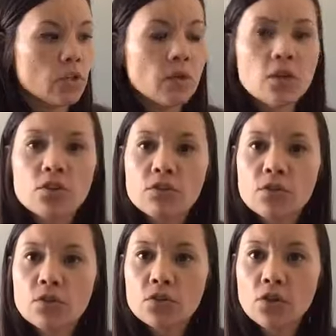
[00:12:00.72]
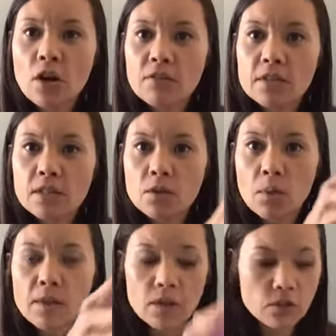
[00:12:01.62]
you get your diffuser, obviously the
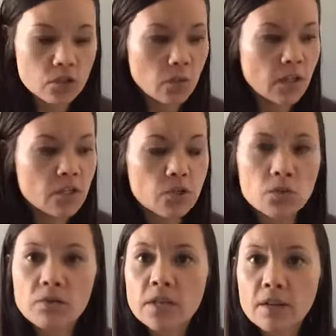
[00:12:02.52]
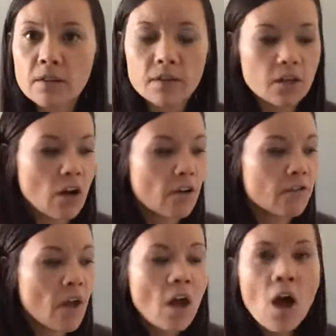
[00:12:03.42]
way that you do it is you sort of take the lid off.
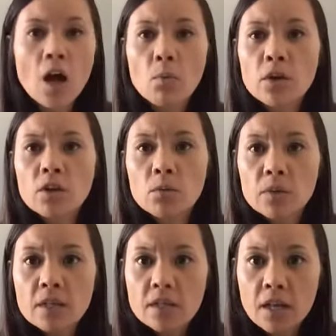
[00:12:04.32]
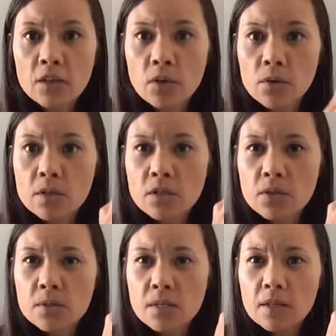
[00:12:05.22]
I want you to really take notice. Do
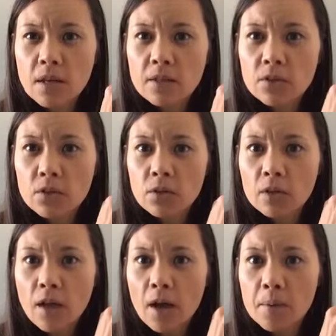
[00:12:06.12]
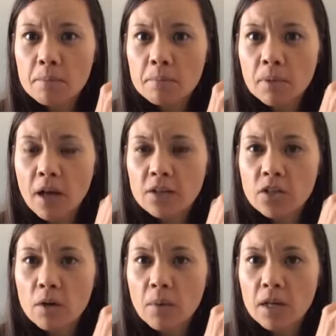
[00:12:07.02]
you see that little black
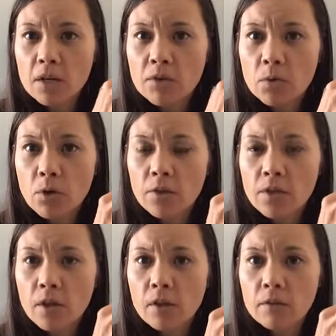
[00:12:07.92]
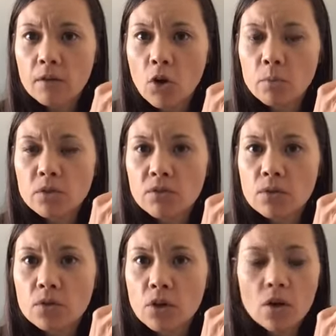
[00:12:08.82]
dot right here on the home
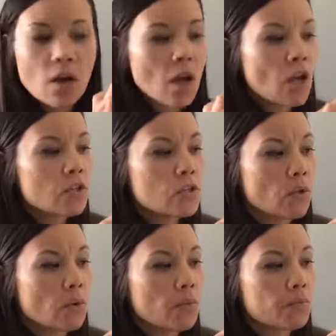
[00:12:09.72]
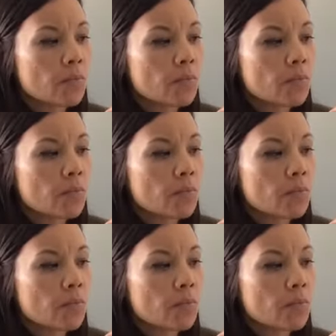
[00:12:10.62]
diffuser? So